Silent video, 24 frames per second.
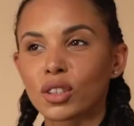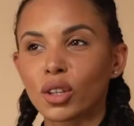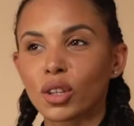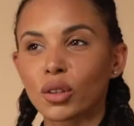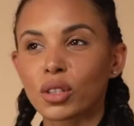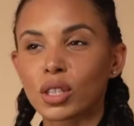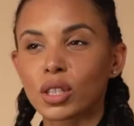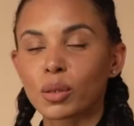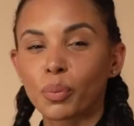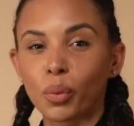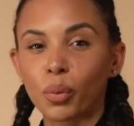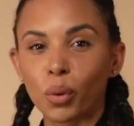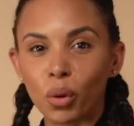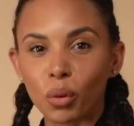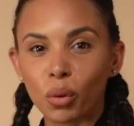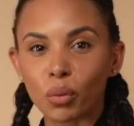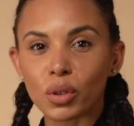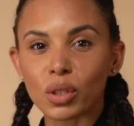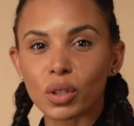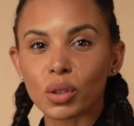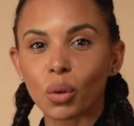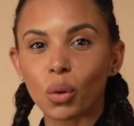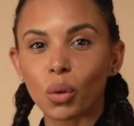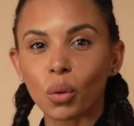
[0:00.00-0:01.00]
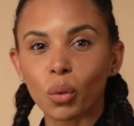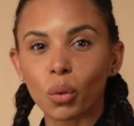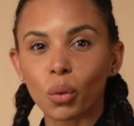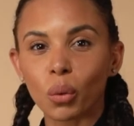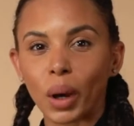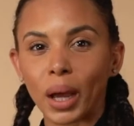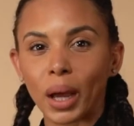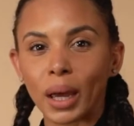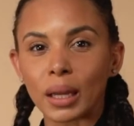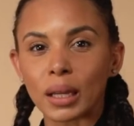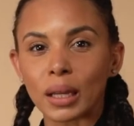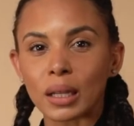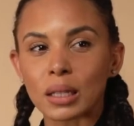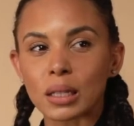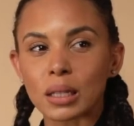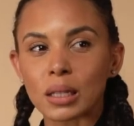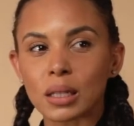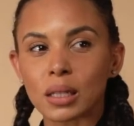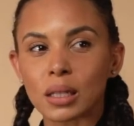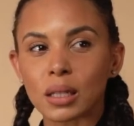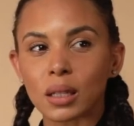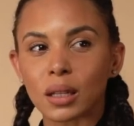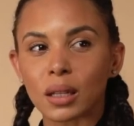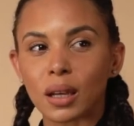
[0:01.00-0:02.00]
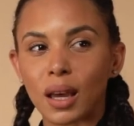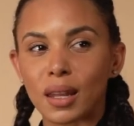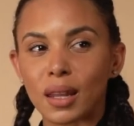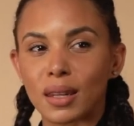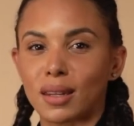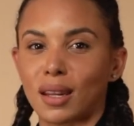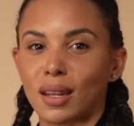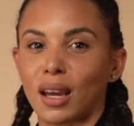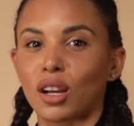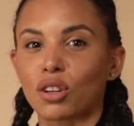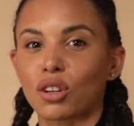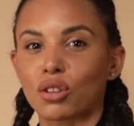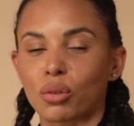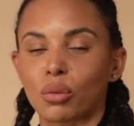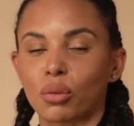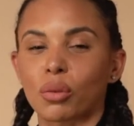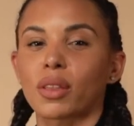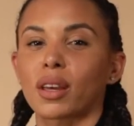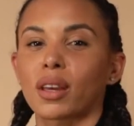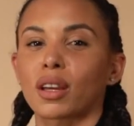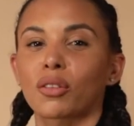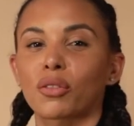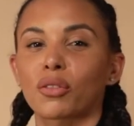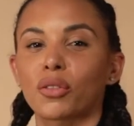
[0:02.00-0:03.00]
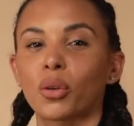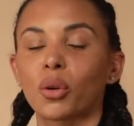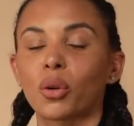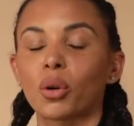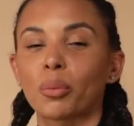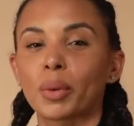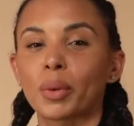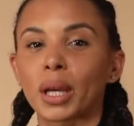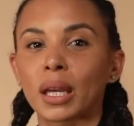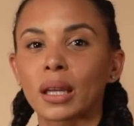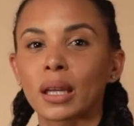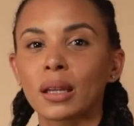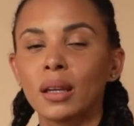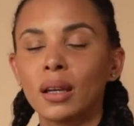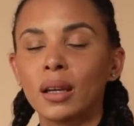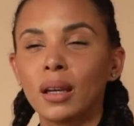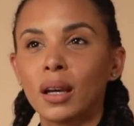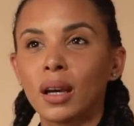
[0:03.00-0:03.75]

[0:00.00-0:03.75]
So sport was always a natural thing for me.